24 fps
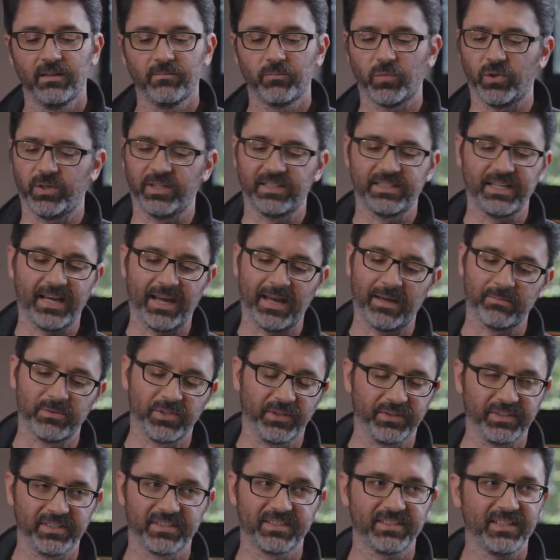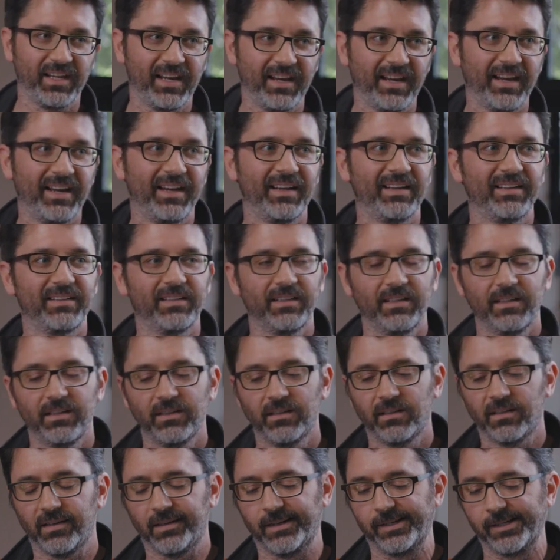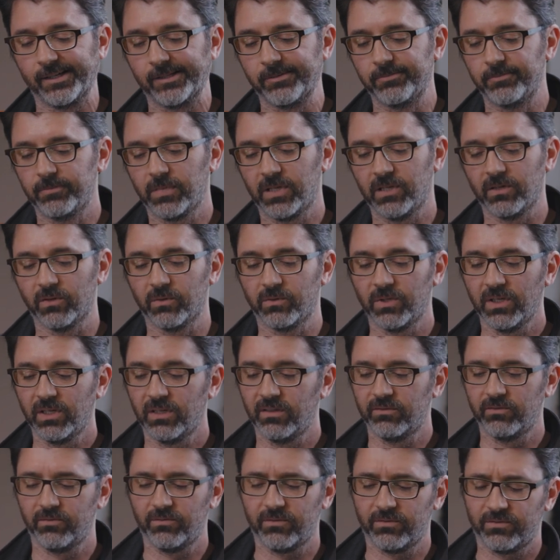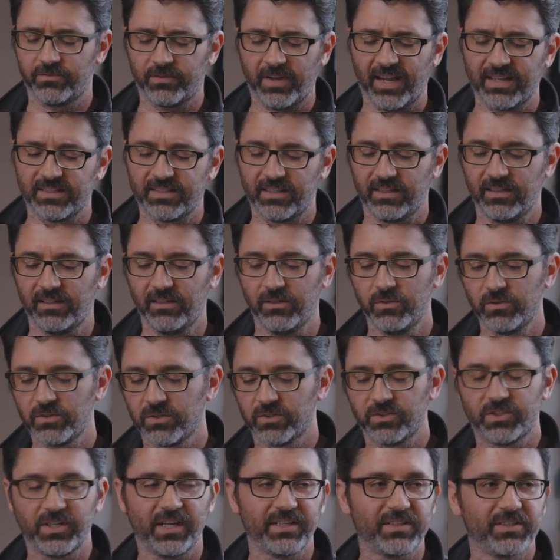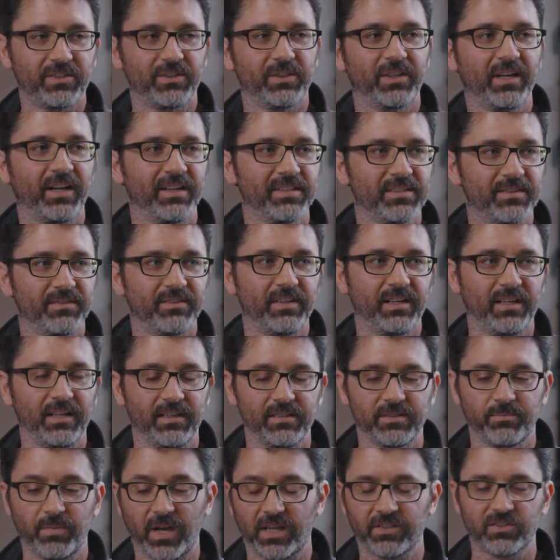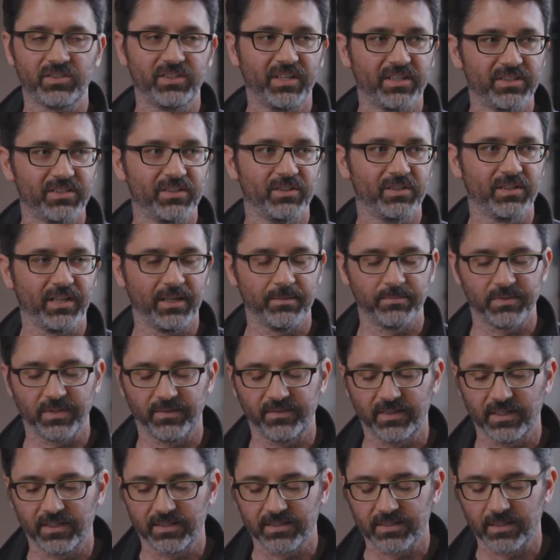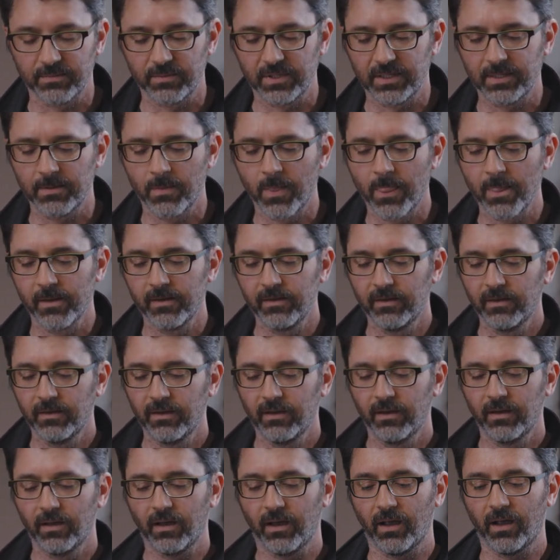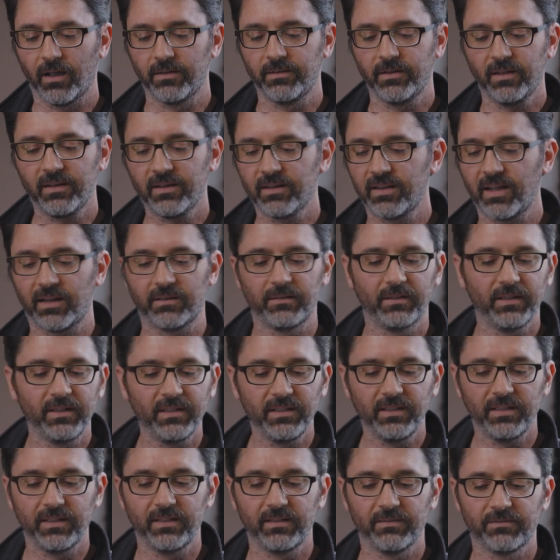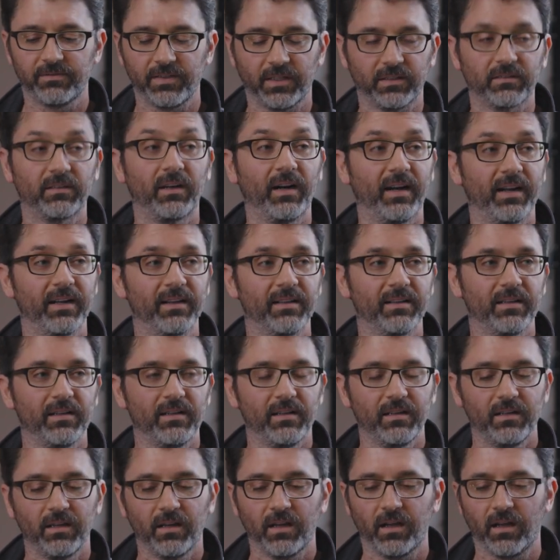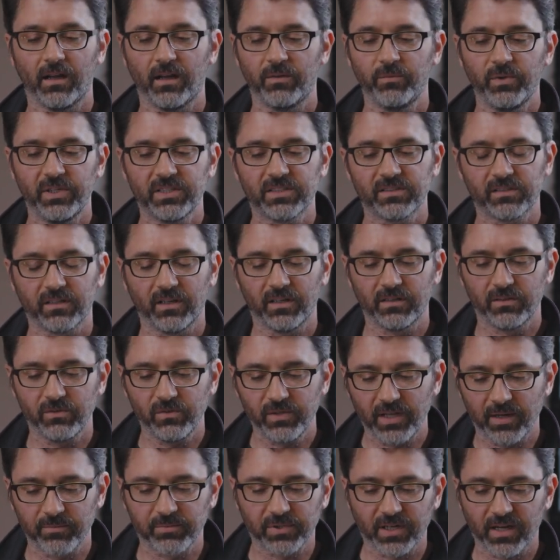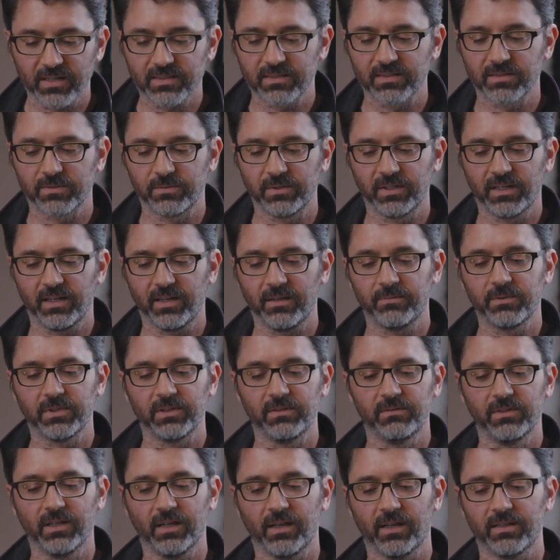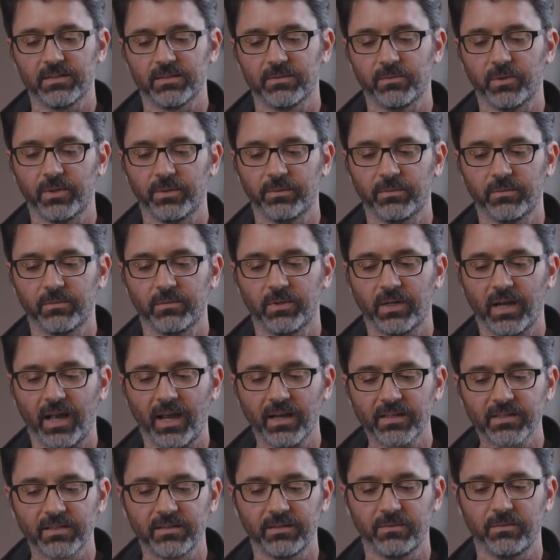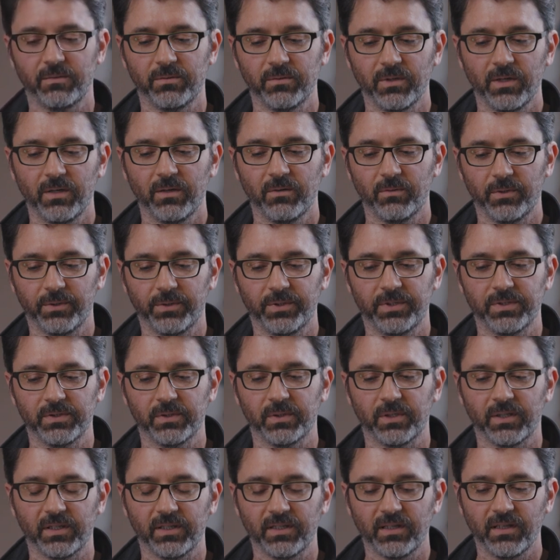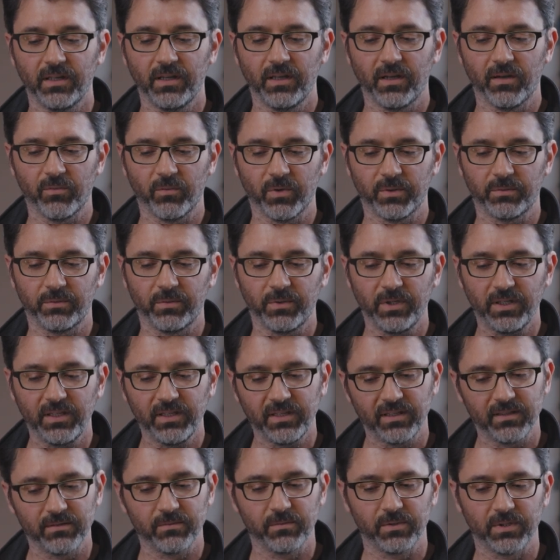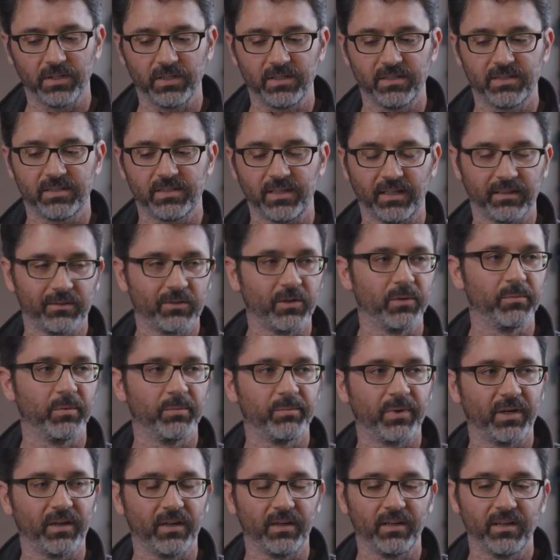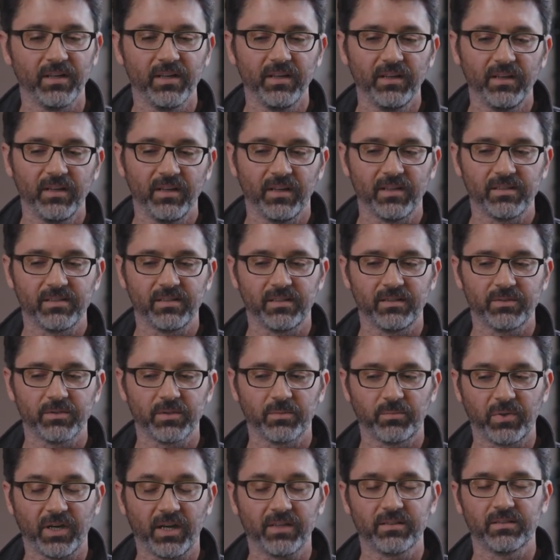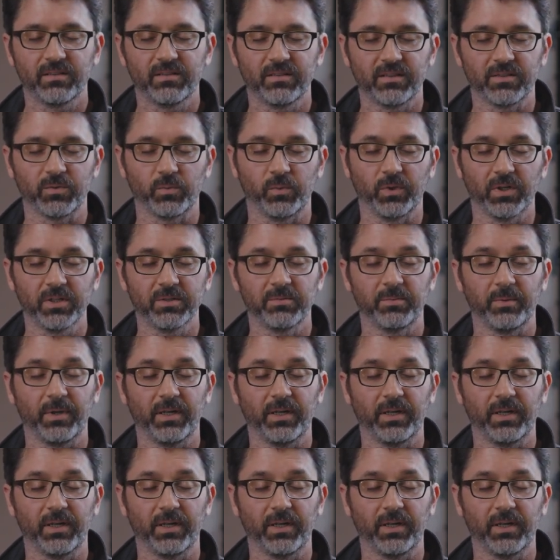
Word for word: putting tabs on the side, um, you know, fancy user gesture kinds of things, mouse gesture types of things. I mean, uh, none of that really felt right. Uh, and we, and through that process, we came to realize what what actually we were doing, and what really would set Chrome apart is that it was a browser that just works